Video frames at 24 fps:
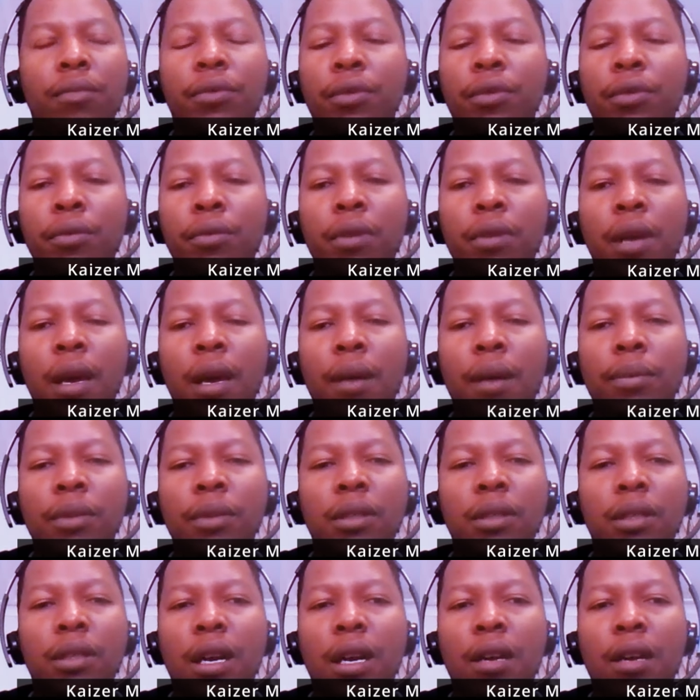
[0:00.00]
through the ups
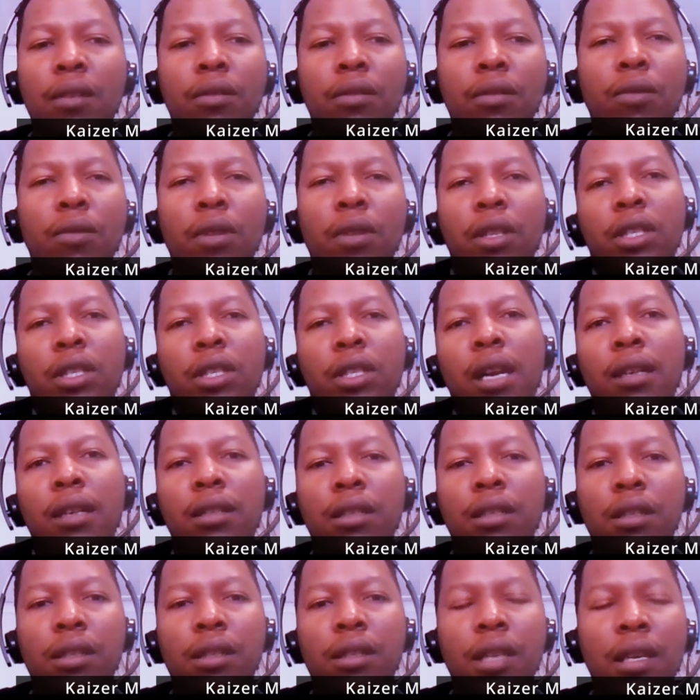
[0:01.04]
and downs, through the
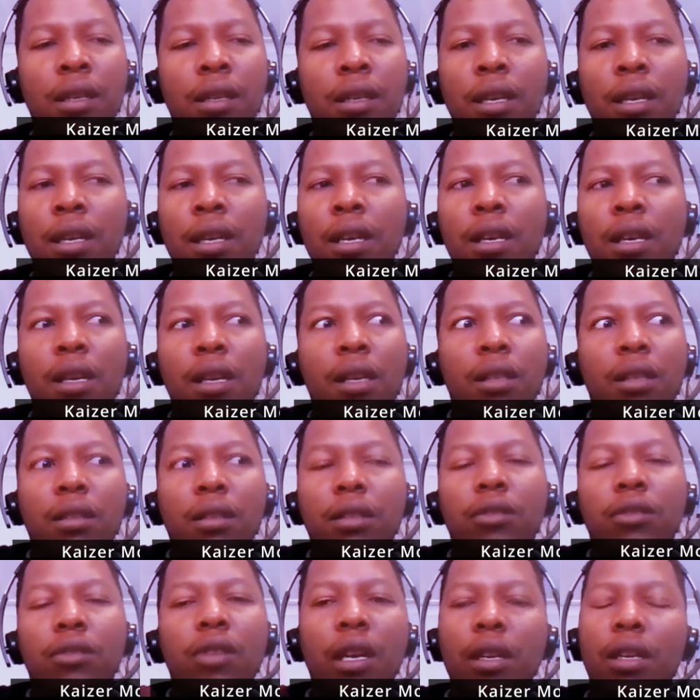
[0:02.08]
challenges, and
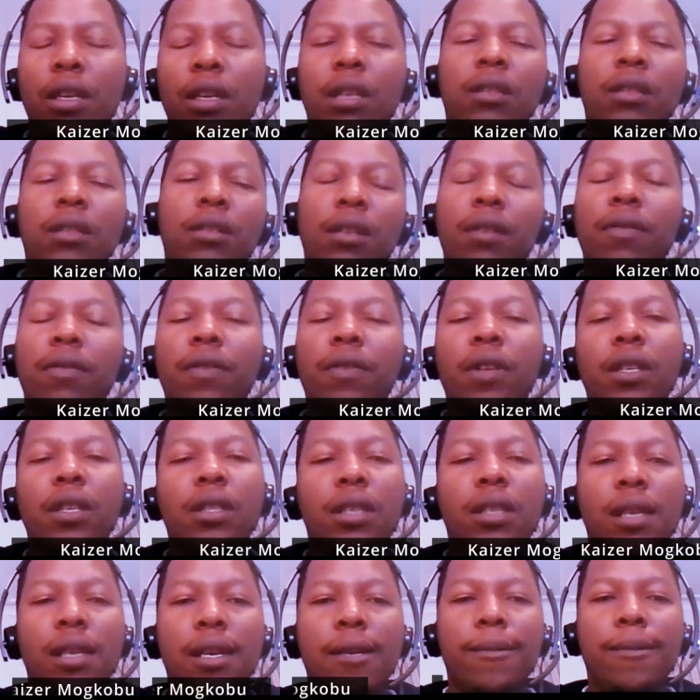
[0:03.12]
just trying to get to that
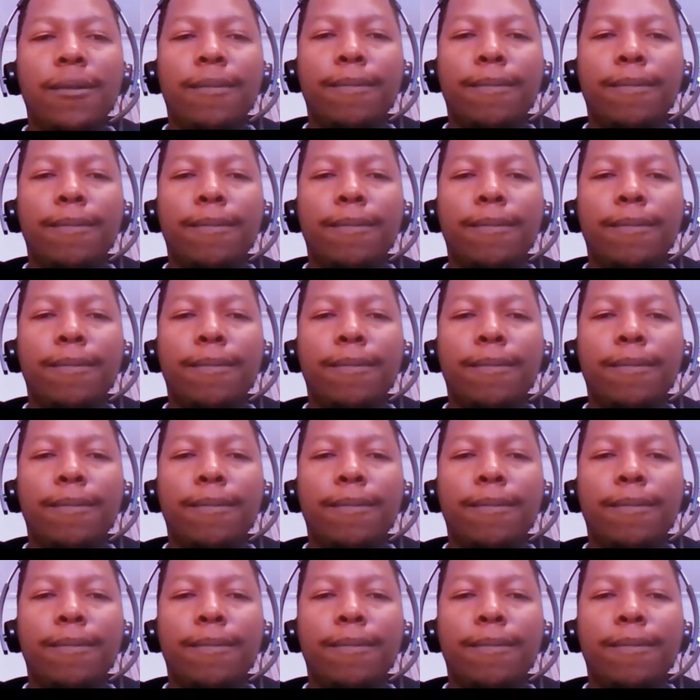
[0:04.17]
finish line.